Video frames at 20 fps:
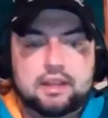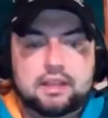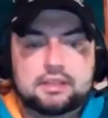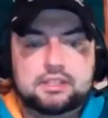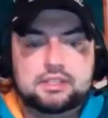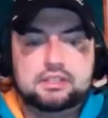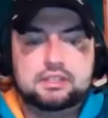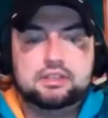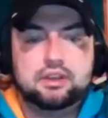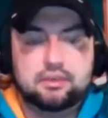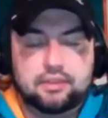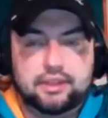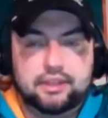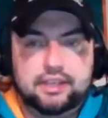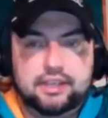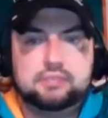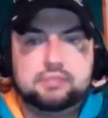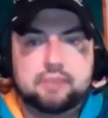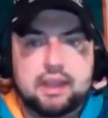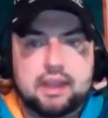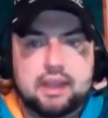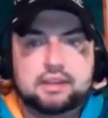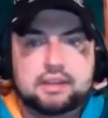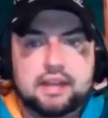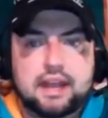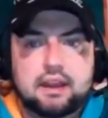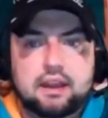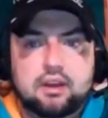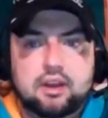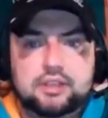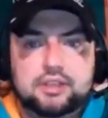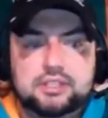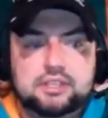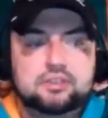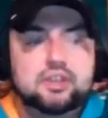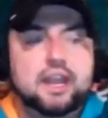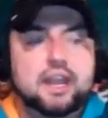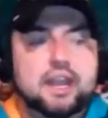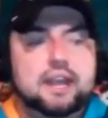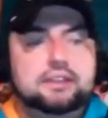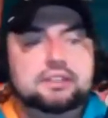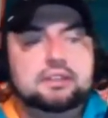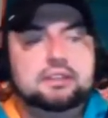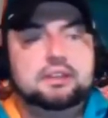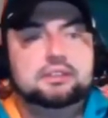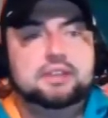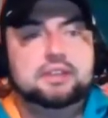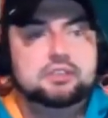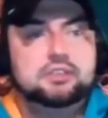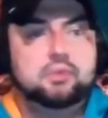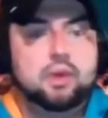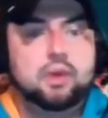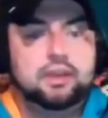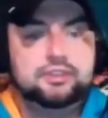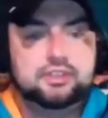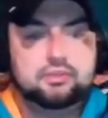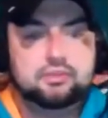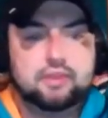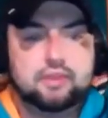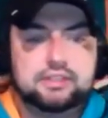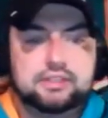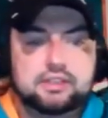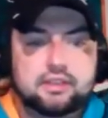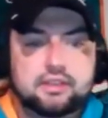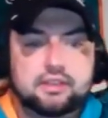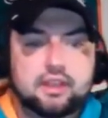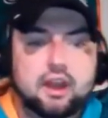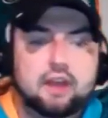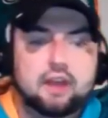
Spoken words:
is certainly expected out of Austin Jackson, as well as the rest of the